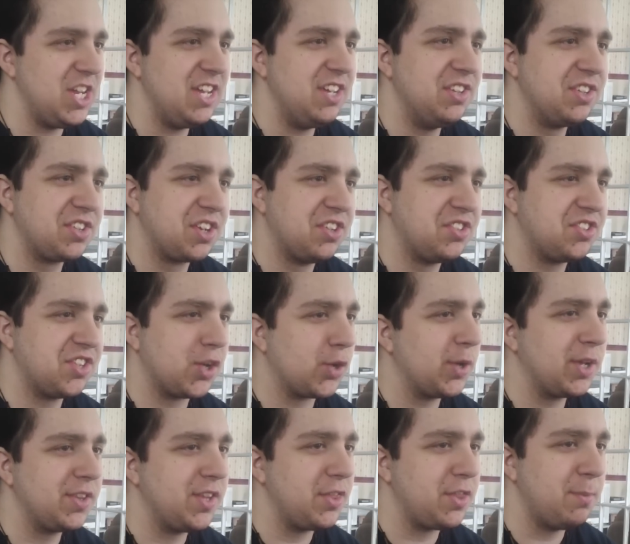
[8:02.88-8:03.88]
is,
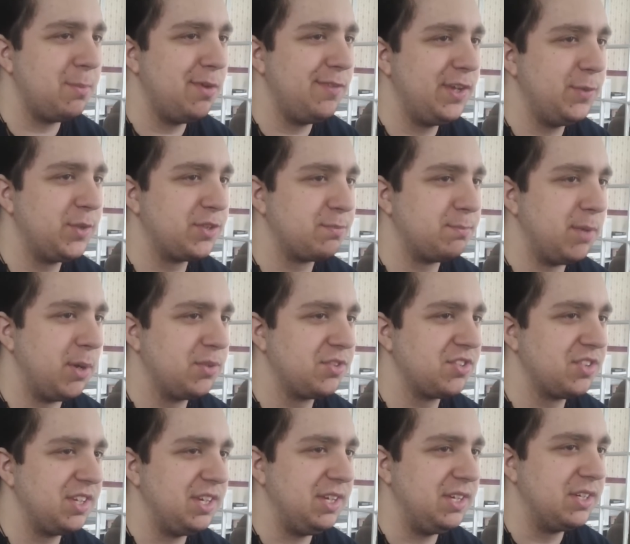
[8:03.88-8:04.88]
considering that the movie was
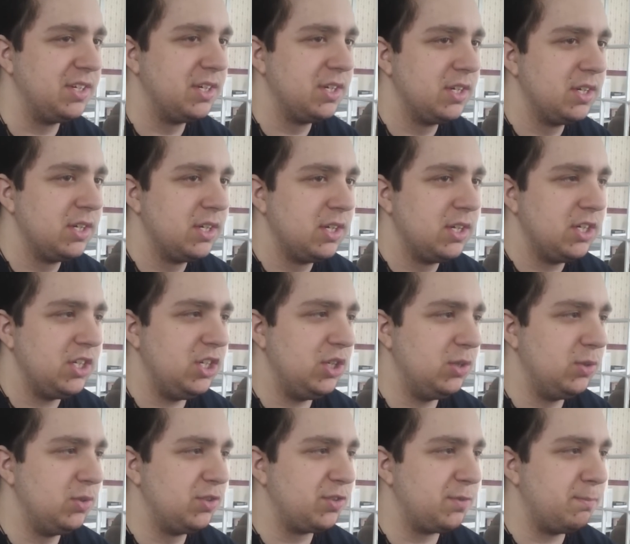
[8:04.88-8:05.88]
mostly
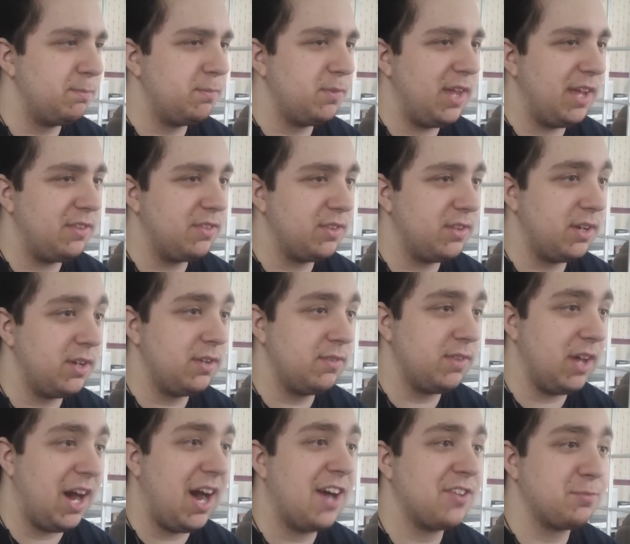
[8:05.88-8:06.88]
used, that
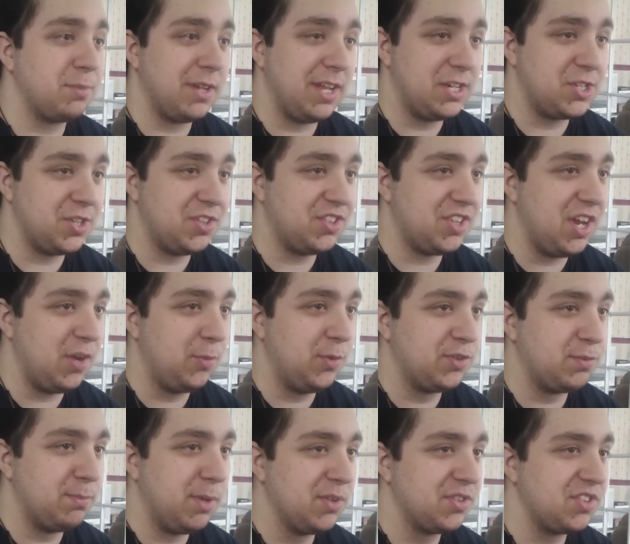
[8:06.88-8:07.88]
the hospital, I should say,
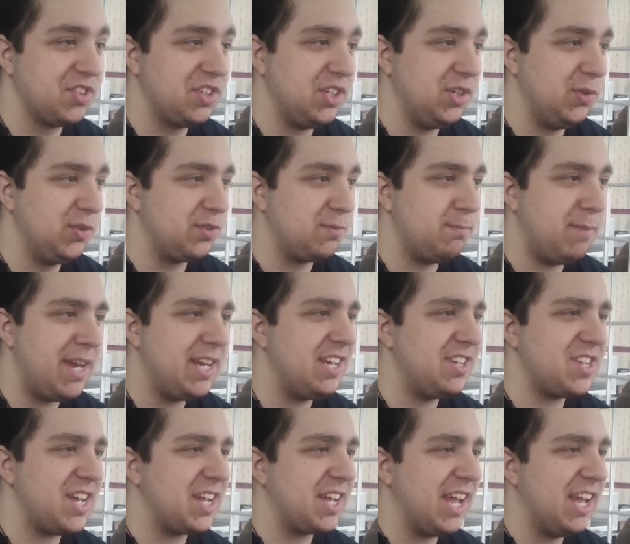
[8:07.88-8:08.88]
was mostly used many
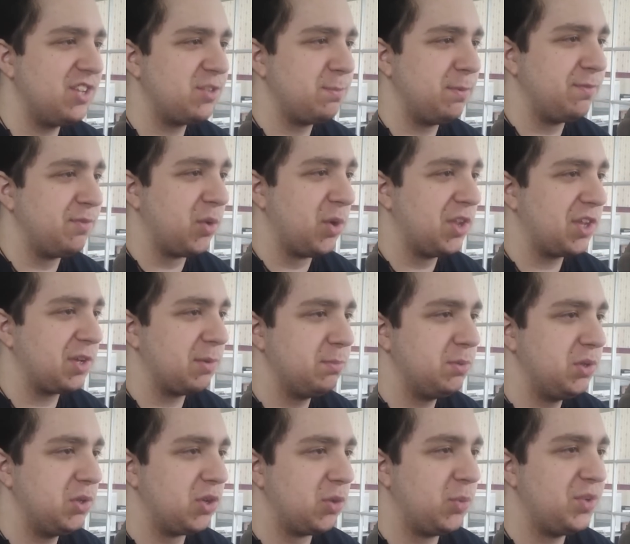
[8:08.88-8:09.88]
decades before the
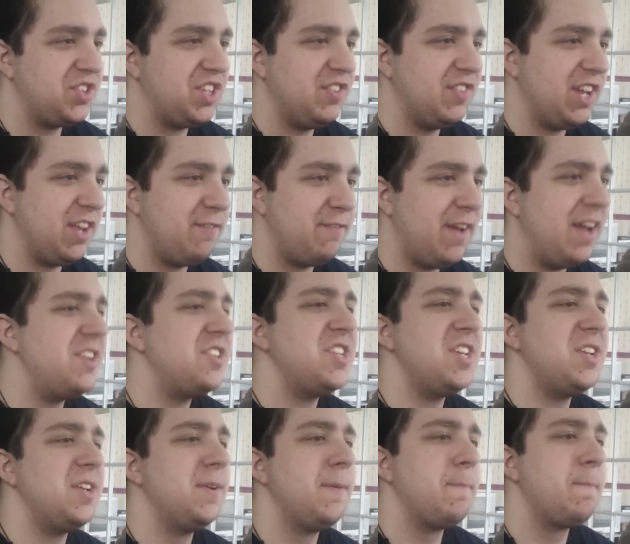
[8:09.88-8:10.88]
computer was even
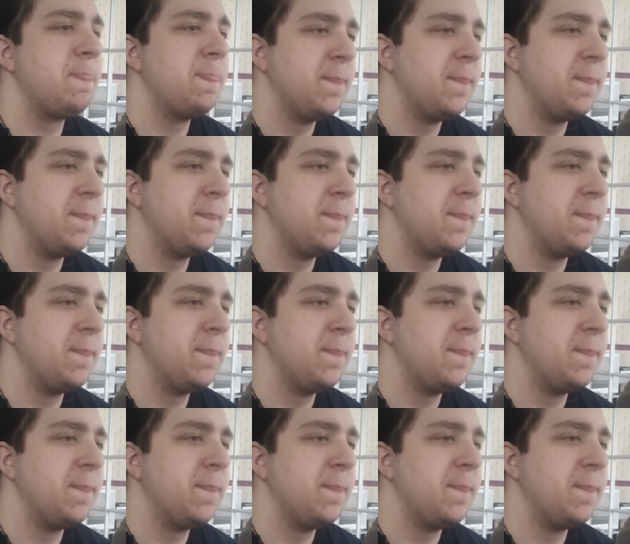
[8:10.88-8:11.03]
invented?